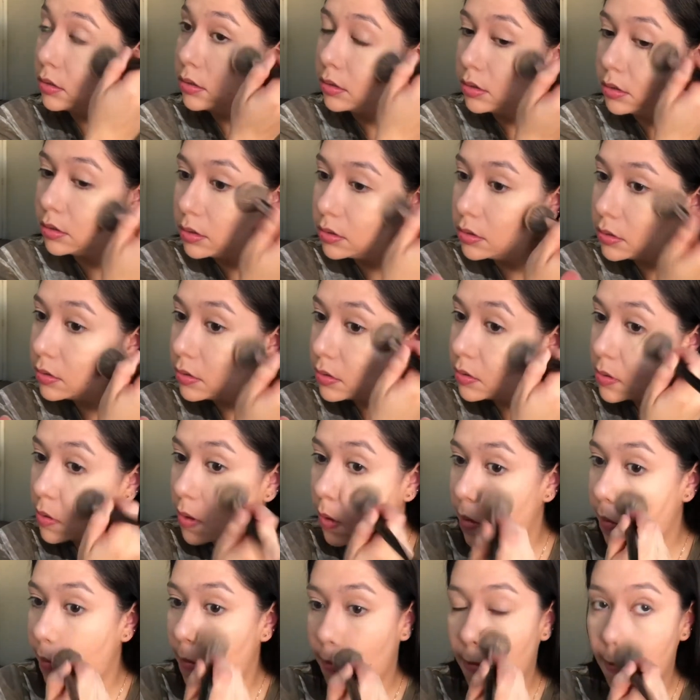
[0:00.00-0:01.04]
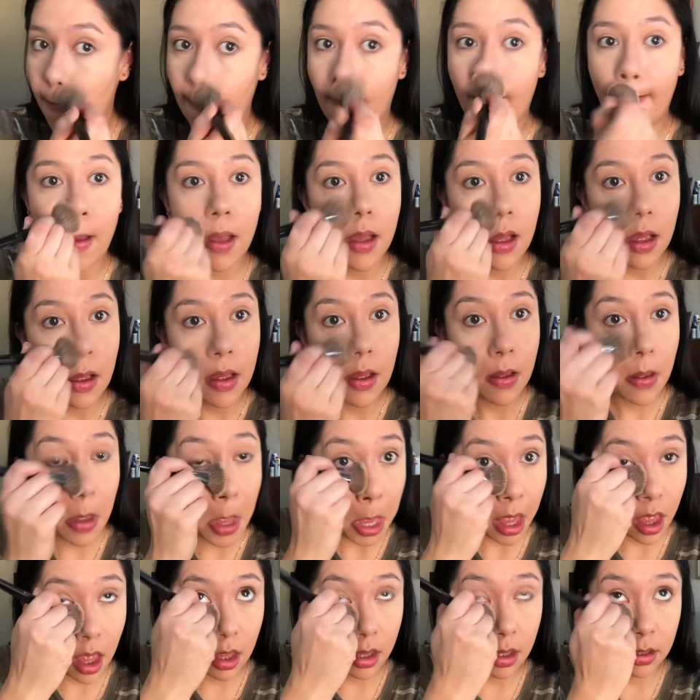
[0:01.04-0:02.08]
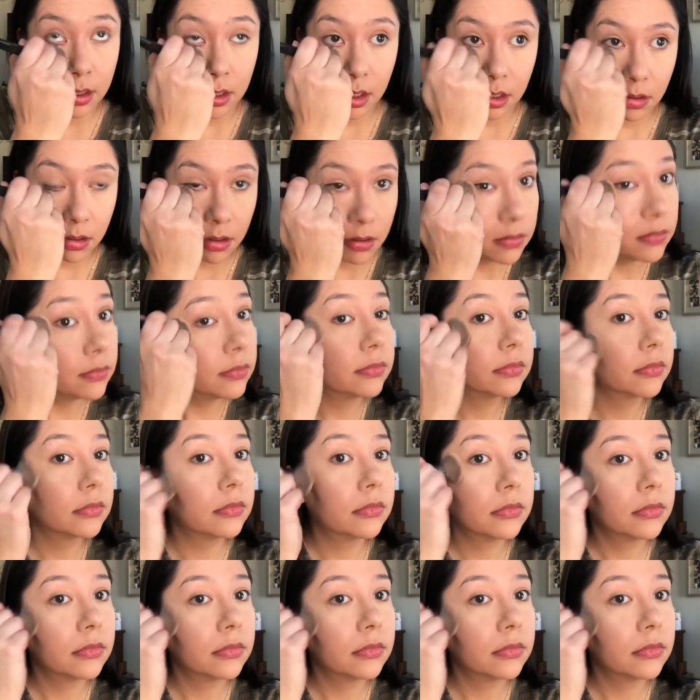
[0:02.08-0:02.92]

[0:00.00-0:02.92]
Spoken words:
everything together, because you really don't want those harsh lines